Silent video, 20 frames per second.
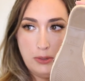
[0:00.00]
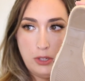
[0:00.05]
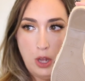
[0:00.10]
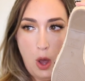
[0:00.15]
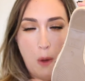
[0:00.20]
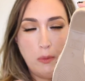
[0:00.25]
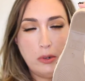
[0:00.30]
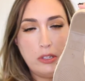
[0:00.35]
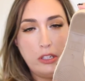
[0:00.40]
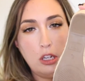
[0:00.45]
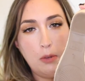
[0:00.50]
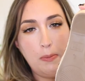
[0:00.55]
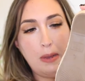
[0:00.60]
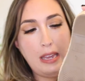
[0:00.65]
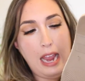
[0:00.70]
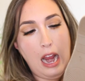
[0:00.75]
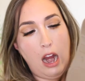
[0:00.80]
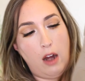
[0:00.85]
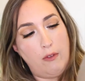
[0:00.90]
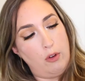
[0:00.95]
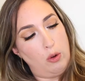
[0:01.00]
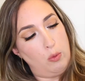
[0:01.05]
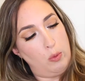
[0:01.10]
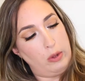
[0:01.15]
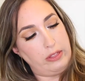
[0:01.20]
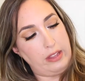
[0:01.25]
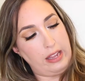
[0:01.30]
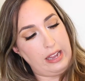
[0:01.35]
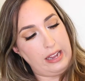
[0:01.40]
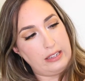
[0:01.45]
So I would still be careful
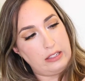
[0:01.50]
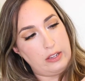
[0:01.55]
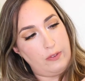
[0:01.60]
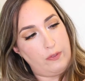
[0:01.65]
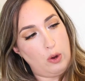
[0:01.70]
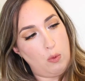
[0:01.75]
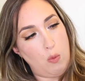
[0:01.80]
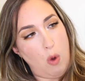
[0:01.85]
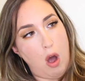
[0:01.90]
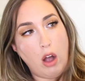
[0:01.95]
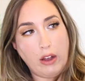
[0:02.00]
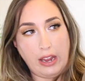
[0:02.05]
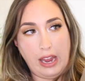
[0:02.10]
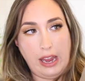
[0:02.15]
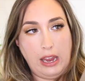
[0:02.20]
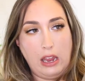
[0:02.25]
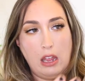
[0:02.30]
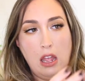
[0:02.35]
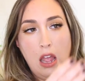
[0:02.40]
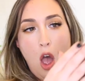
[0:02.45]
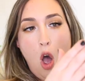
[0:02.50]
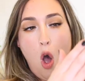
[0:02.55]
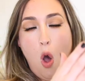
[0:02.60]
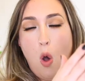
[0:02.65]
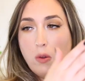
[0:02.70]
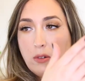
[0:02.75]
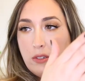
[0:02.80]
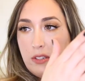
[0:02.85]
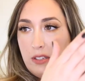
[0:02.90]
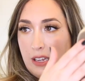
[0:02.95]
with these if you're walking
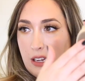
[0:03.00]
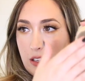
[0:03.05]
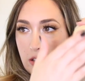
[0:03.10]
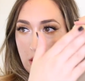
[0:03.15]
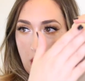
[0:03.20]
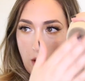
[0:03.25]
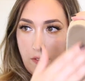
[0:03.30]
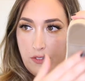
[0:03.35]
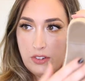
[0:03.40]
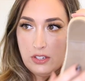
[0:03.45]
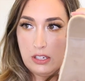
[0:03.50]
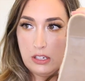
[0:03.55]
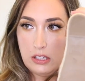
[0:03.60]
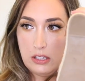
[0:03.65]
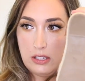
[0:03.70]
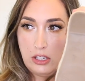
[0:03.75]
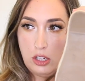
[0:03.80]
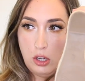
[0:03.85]
on slick surfaces.